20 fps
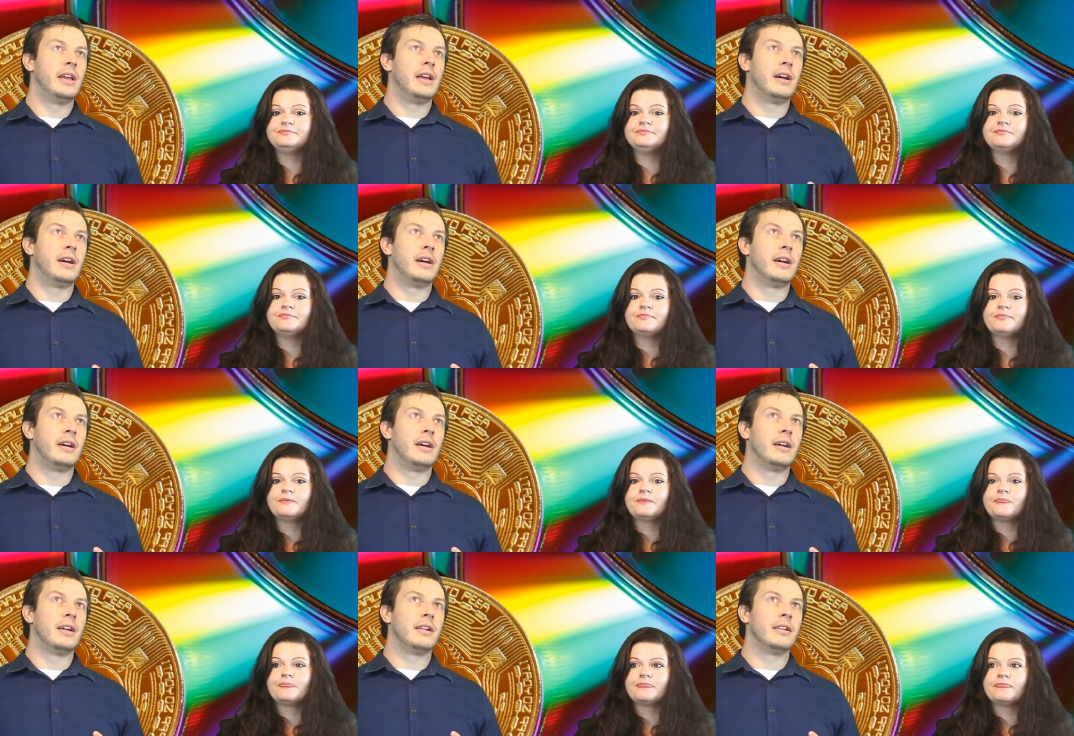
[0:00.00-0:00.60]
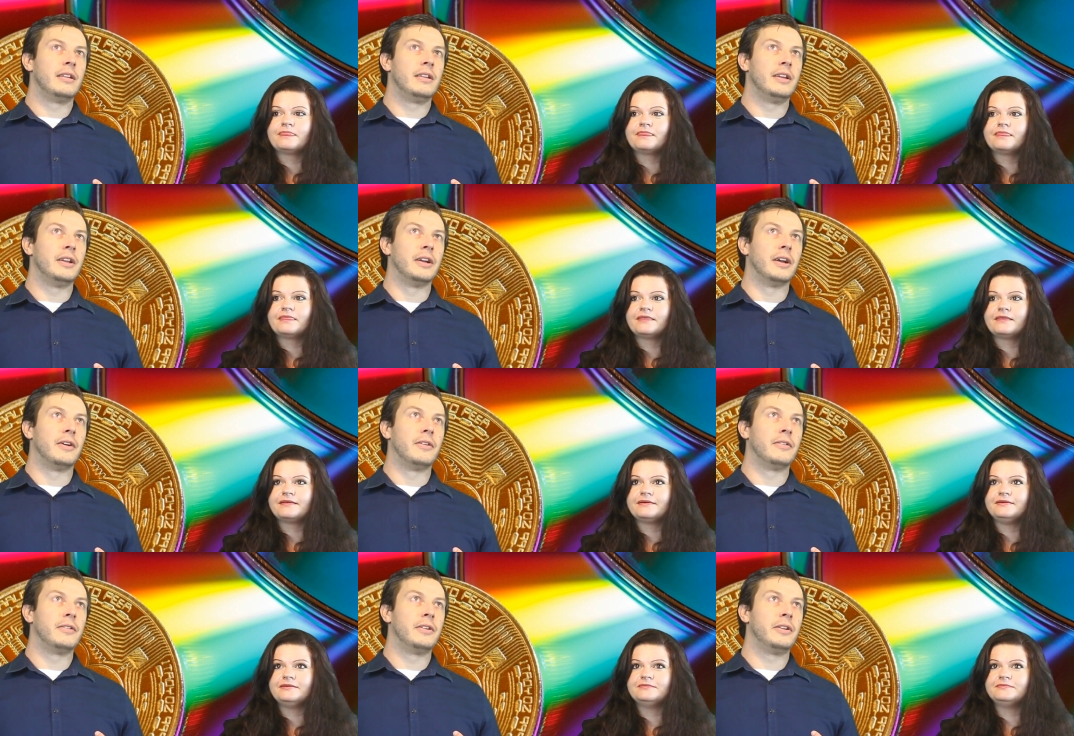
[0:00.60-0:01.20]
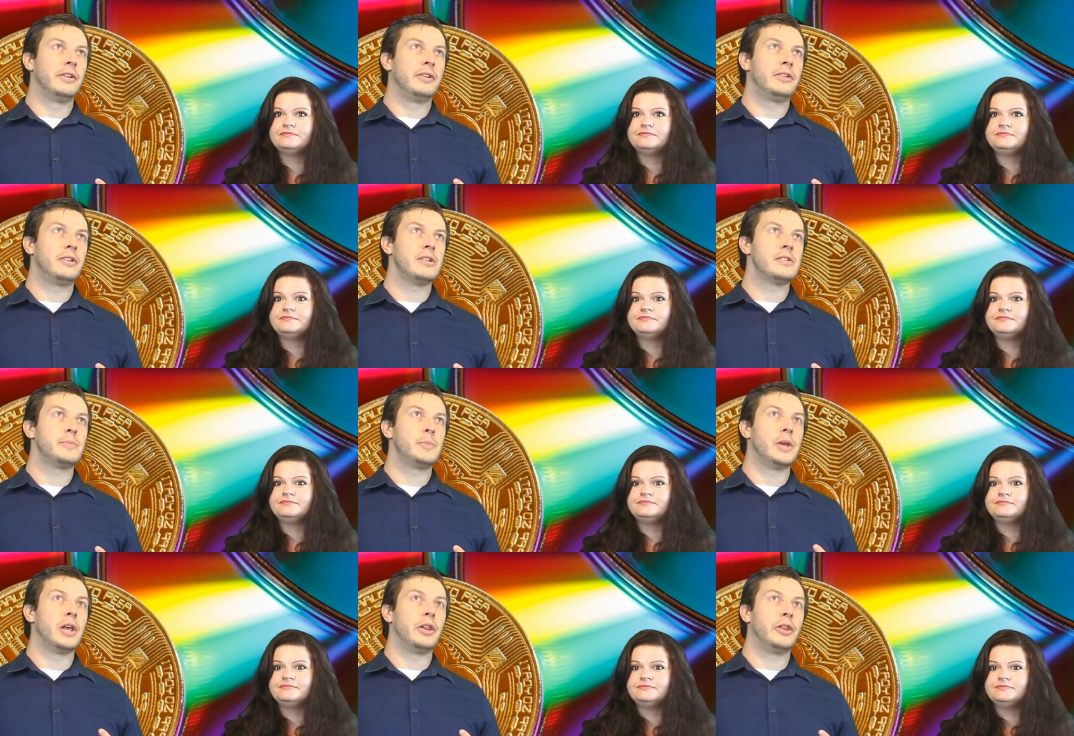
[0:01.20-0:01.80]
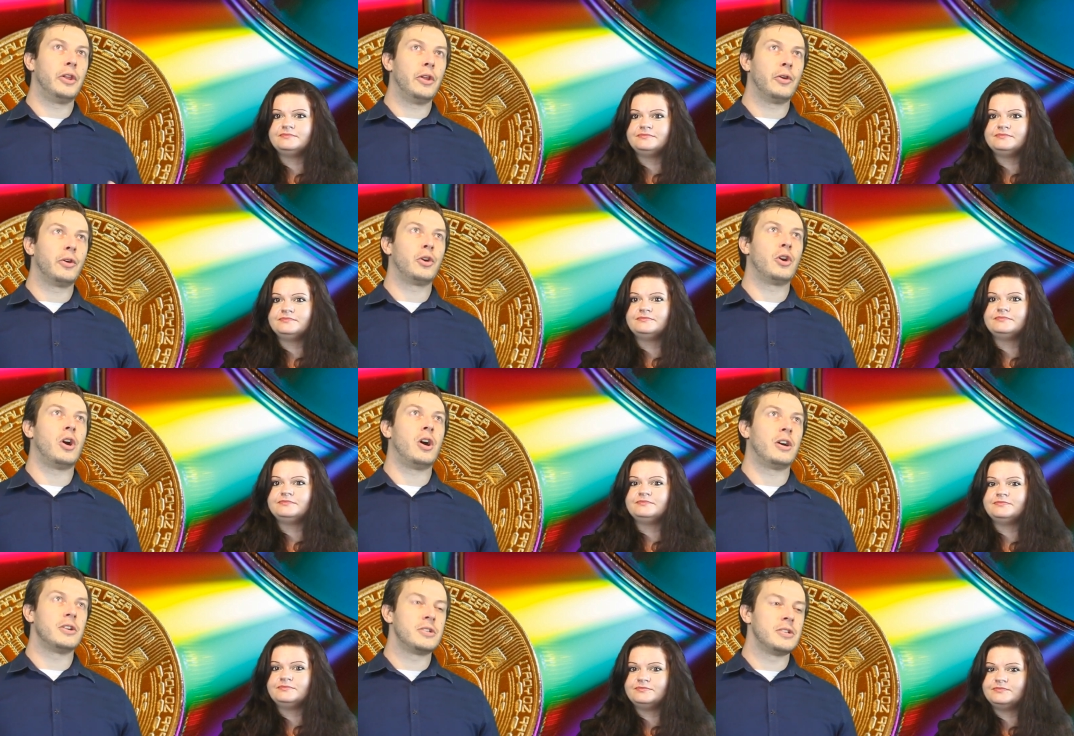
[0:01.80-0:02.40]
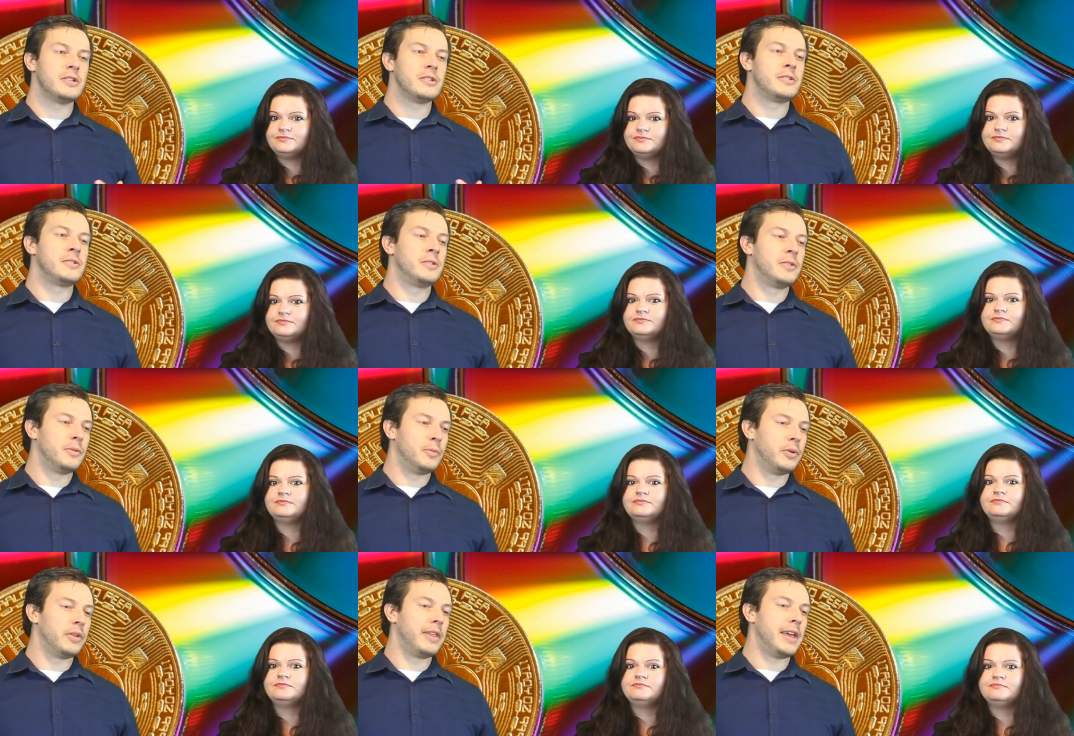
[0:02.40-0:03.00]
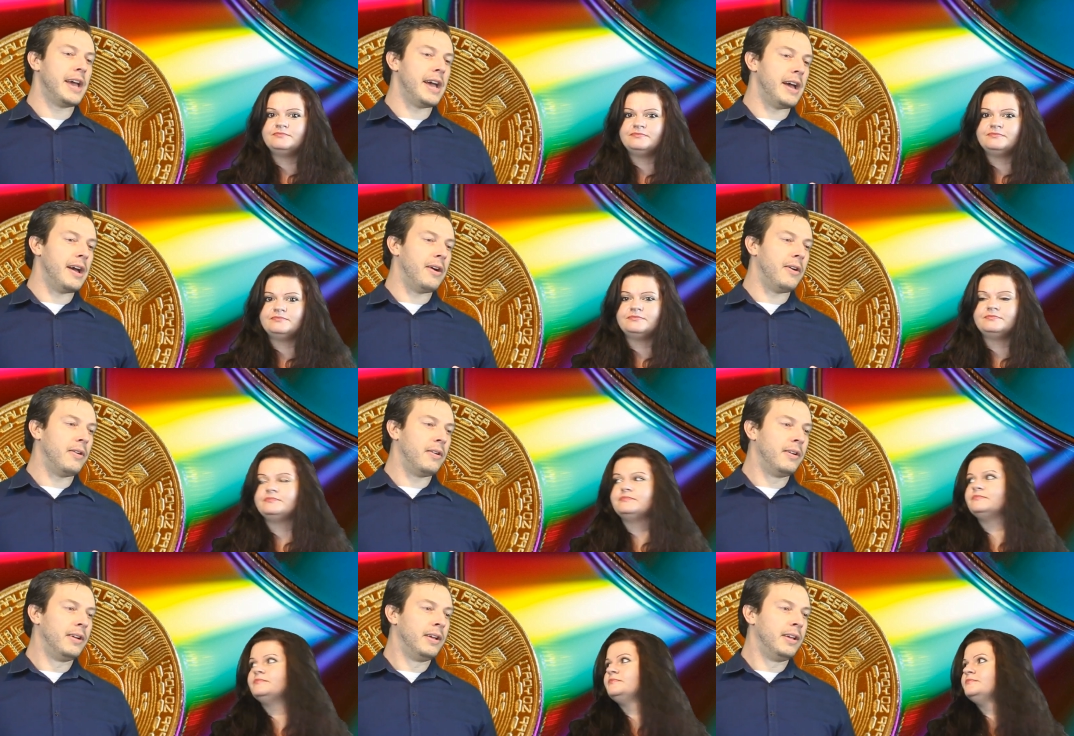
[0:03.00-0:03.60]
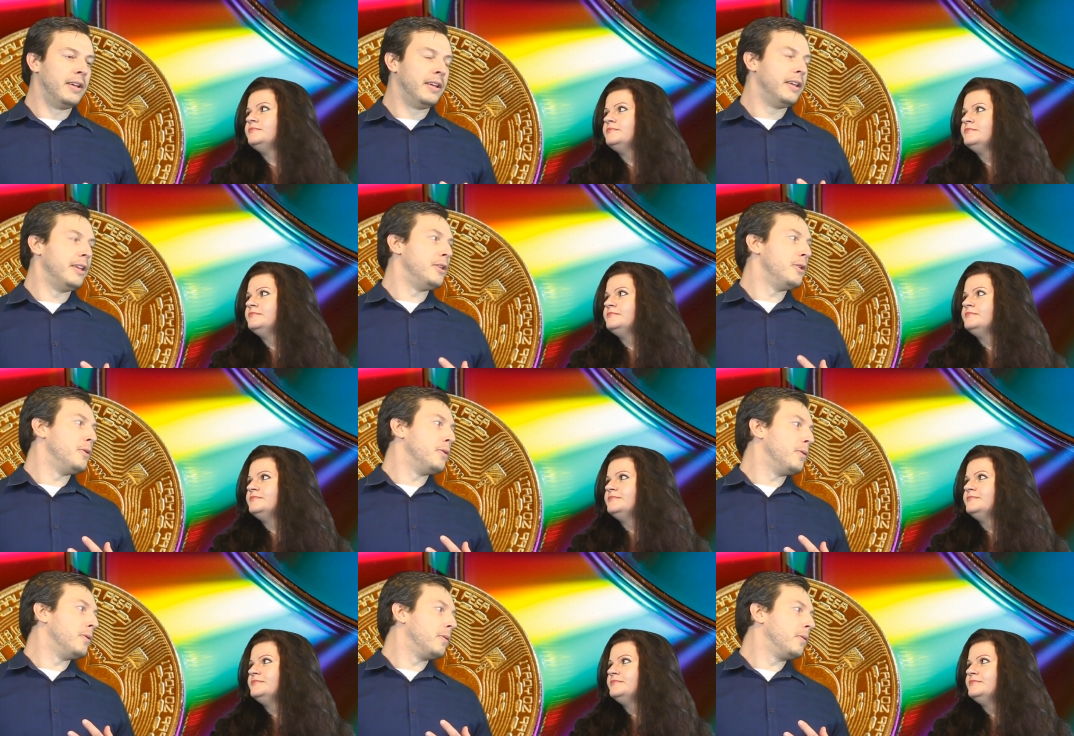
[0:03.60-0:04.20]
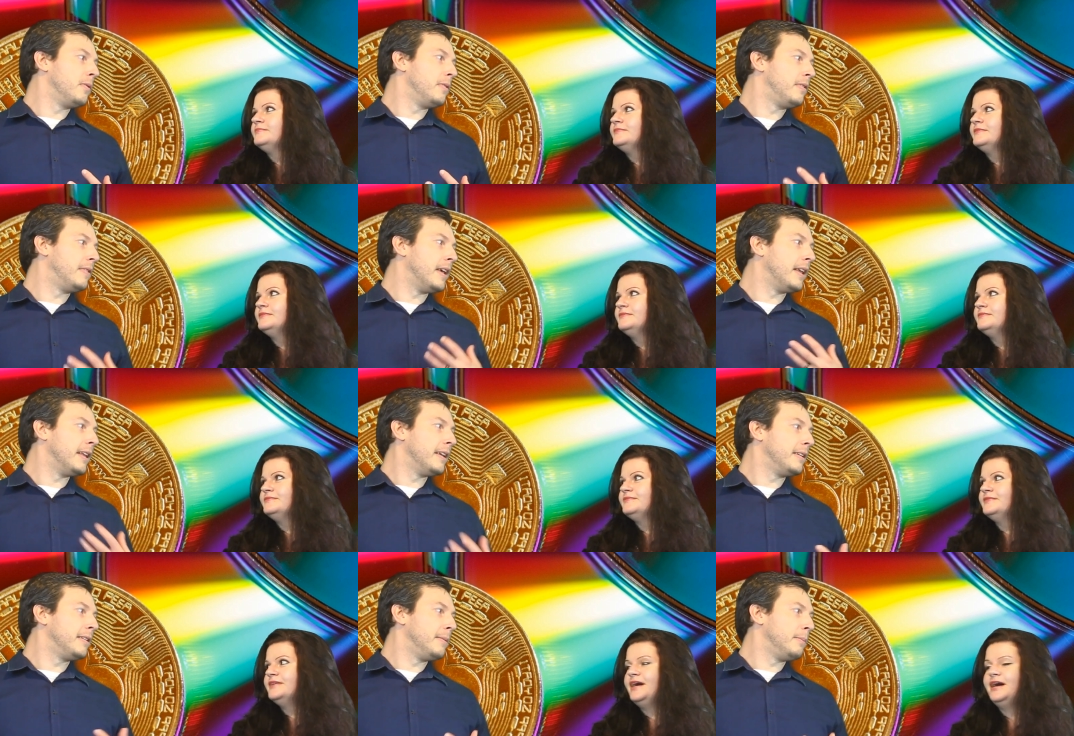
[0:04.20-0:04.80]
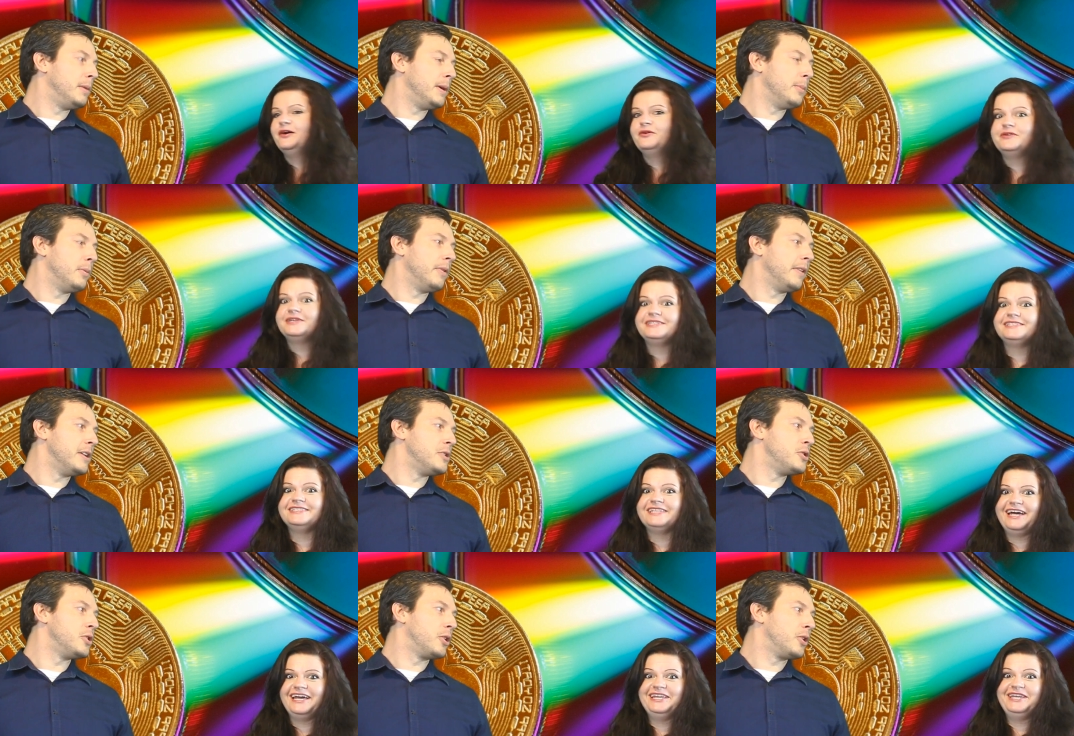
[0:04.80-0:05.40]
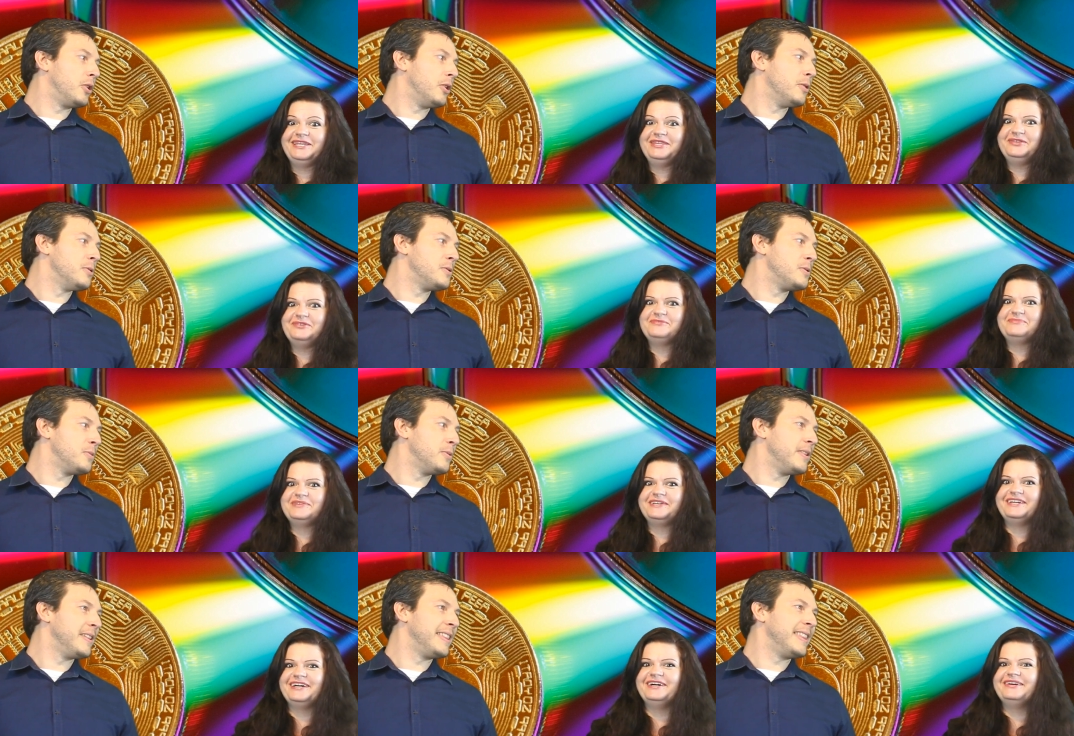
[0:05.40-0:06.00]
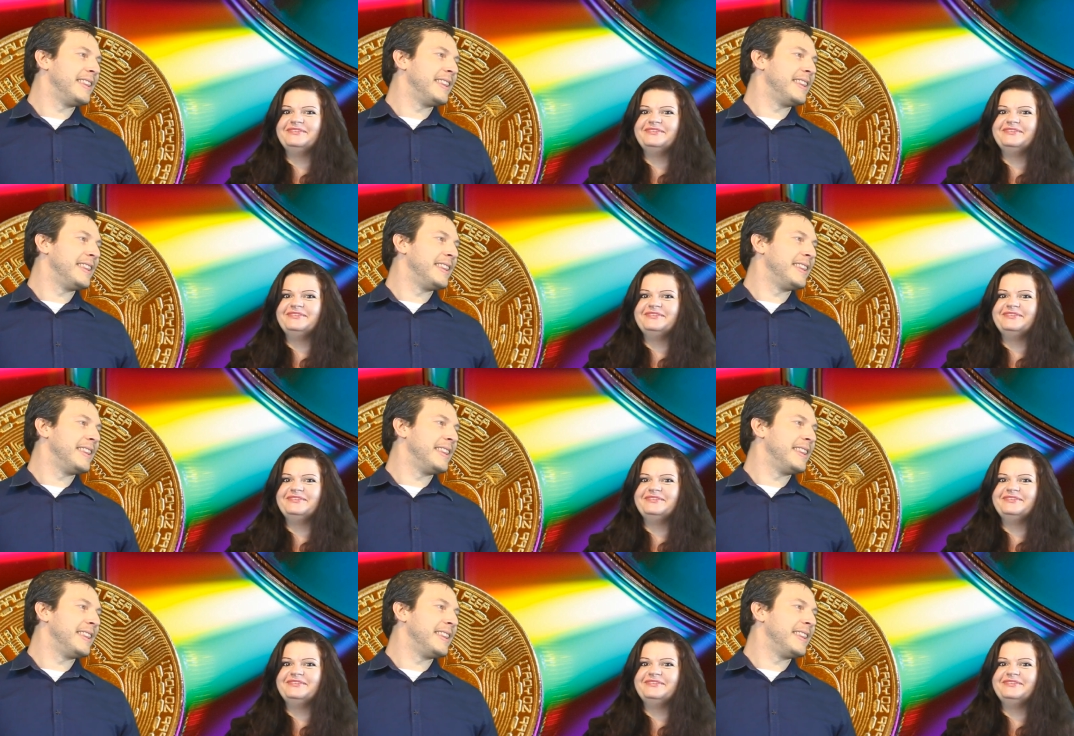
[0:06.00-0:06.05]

Speaker 1: that, uh, you know, just be a little cautious with how you sell it to how people that you're close you with.